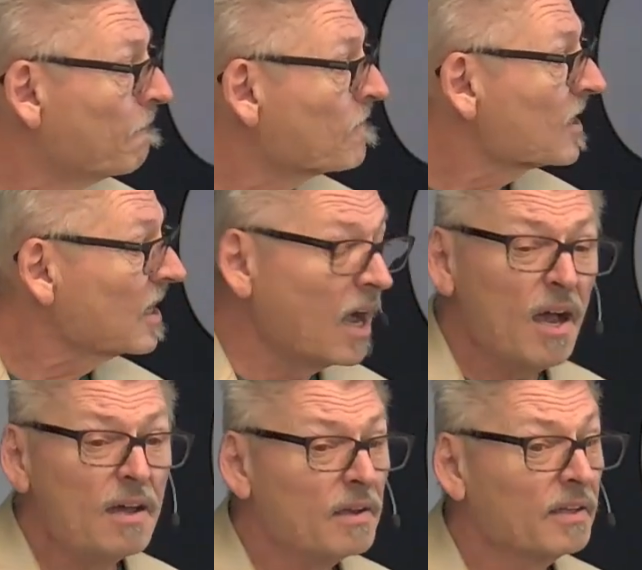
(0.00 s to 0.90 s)

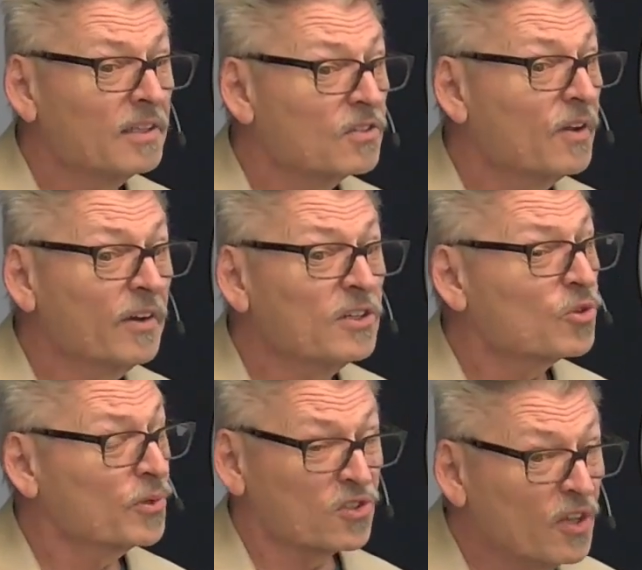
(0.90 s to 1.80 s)
God is very
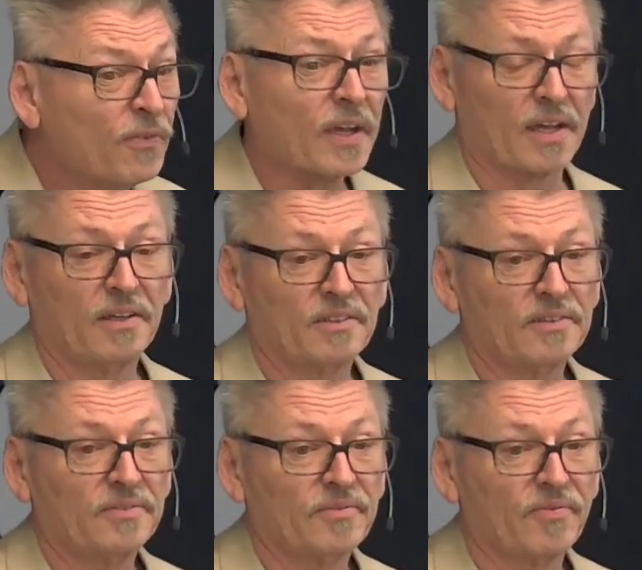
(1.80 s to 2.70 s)
specific.
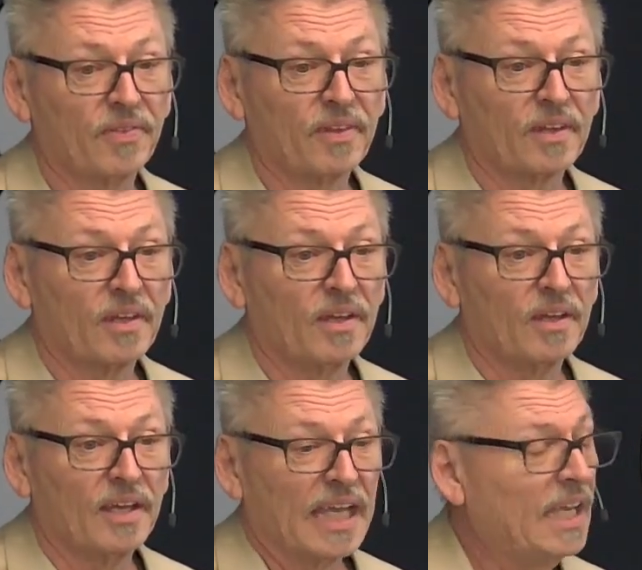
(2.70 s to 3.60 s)

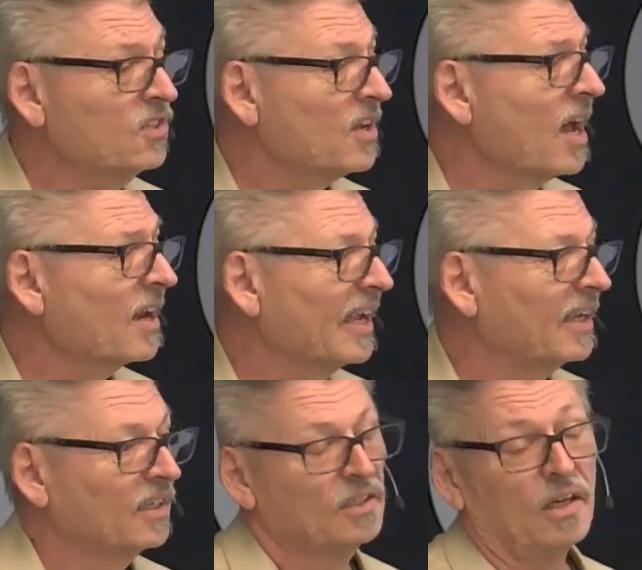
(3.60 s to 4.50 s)
He's not a,
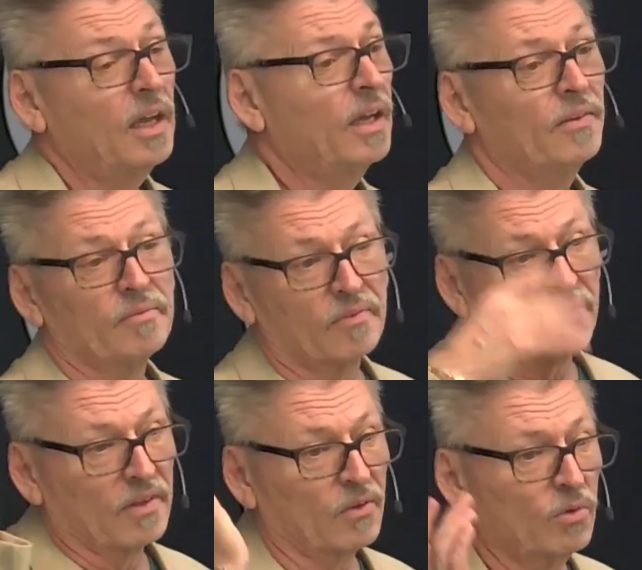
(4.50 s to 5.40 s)

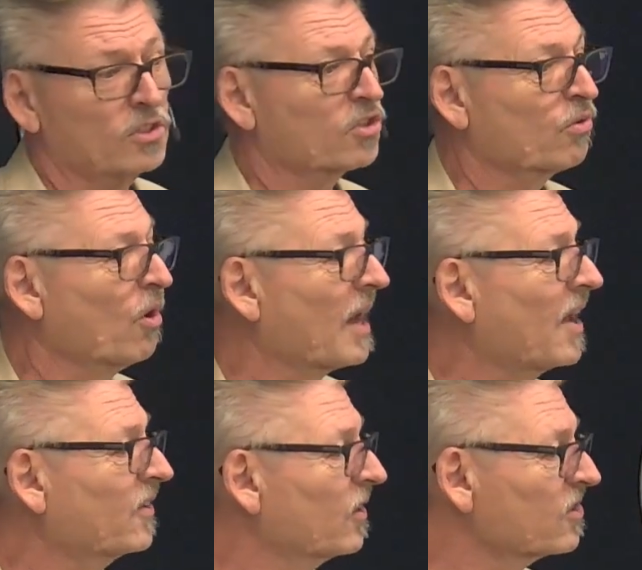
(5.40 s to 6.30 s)
we'll just throw it out
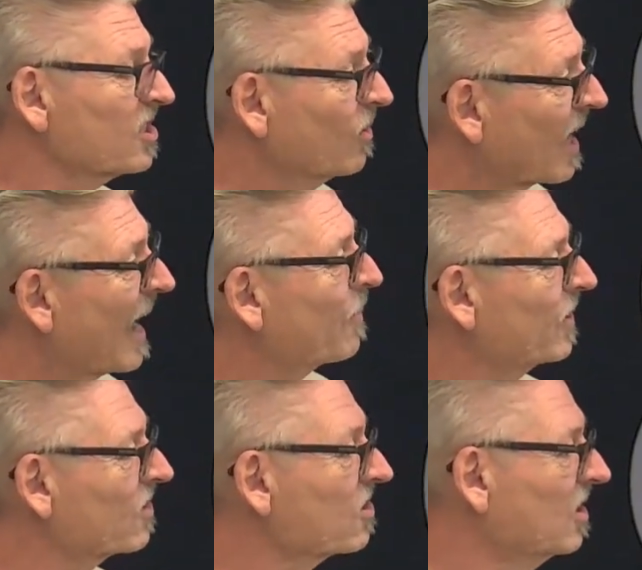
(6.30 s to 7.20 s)
there and see what happens.